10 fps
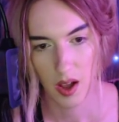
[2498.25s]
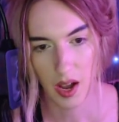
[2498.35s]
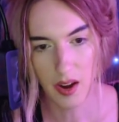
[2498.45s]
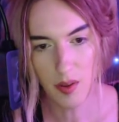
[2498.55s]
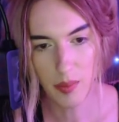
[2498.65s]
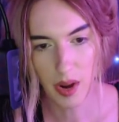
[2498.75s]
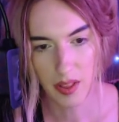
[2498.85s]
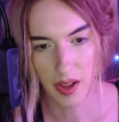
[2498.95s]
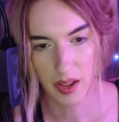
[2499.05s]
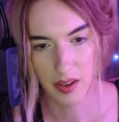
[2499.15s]
I don't buy
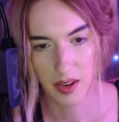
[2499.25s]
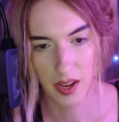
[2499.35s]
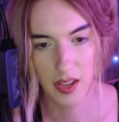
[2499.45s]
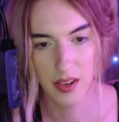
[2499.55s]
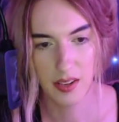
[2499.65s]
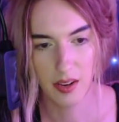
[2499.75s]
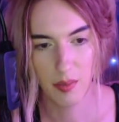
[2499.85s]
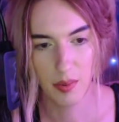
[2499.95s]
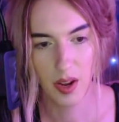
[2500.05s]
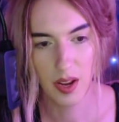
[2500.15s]
that, and I
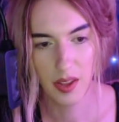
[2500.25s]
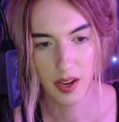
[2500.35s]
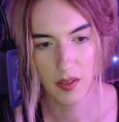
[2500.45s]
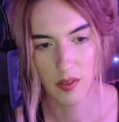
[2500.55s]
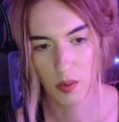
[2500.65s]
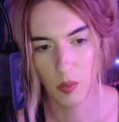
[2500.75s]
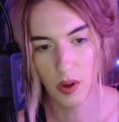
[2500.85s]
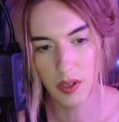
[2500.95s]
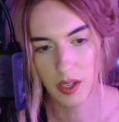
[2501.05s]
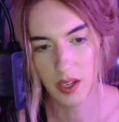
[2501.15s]
replied that if you're
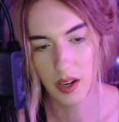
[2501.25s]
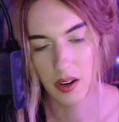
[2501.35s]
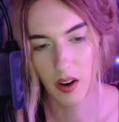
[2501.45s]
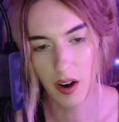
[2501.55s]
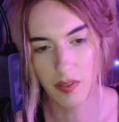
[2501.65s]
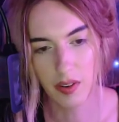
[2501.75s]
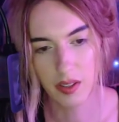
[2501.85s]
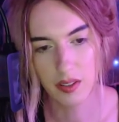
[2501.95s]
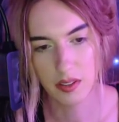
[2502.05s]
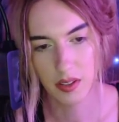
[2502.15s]
working in an
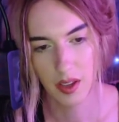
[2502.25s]
office